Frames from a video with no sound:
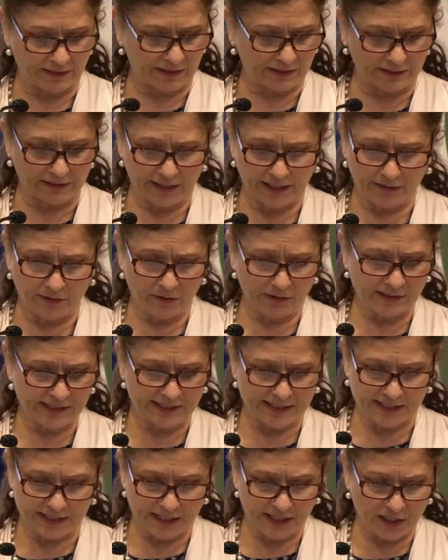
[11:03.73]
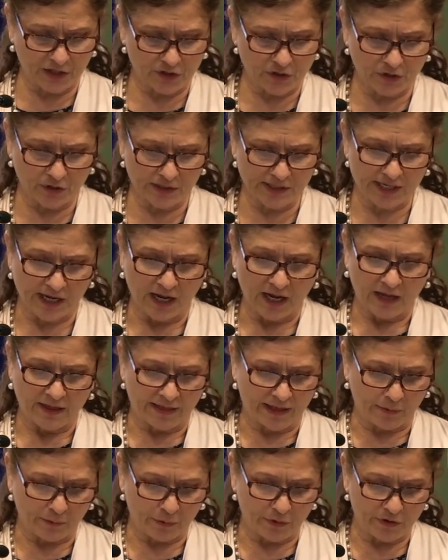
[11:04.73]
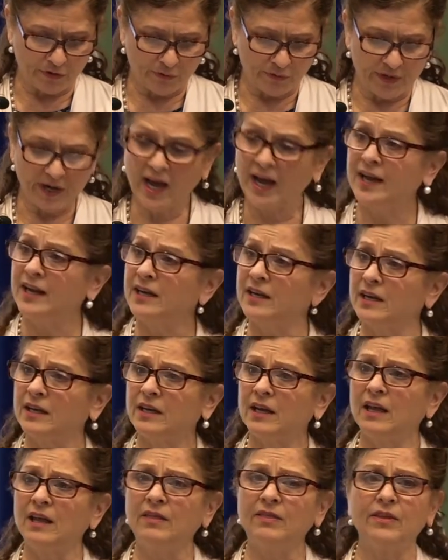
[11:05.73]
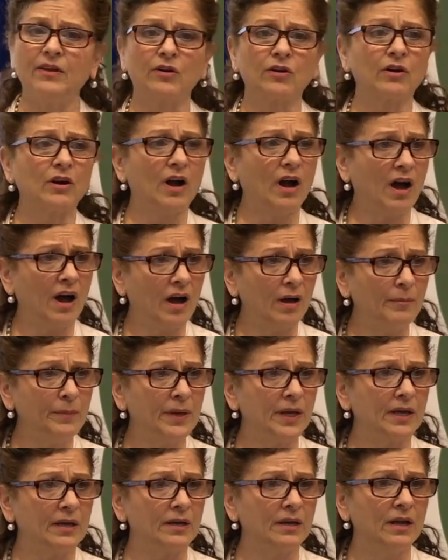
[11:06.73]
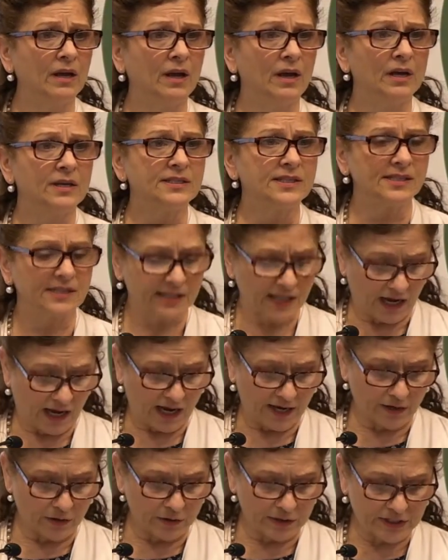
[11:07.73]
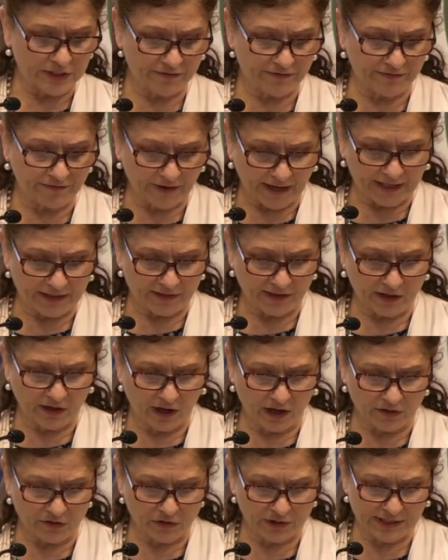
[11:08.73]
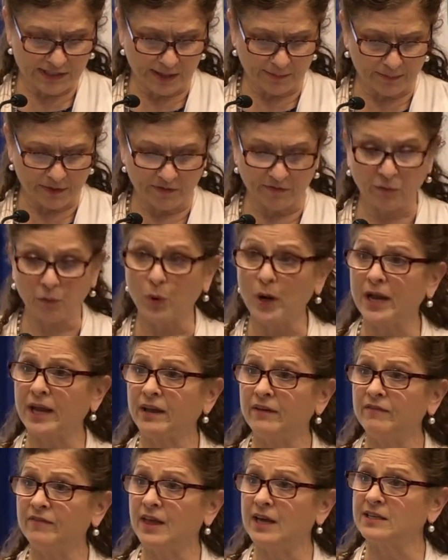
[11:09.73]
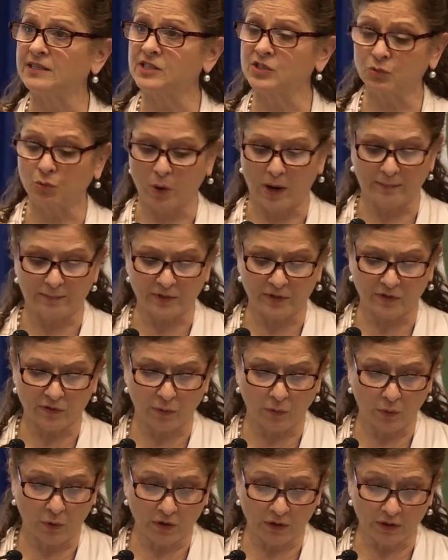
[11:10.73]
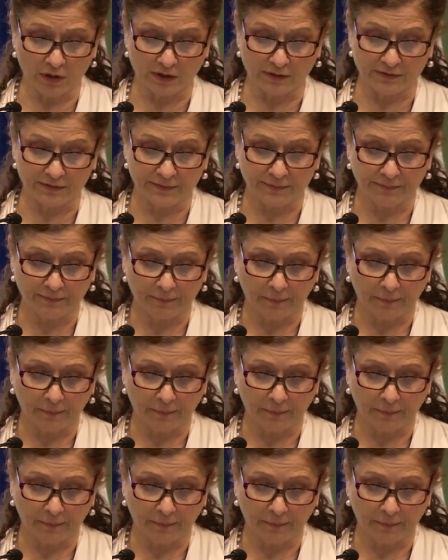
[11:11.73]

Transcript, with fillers: the leaders, the teachers, they were united in their common desire to fight the contraceptive wave that swept the world.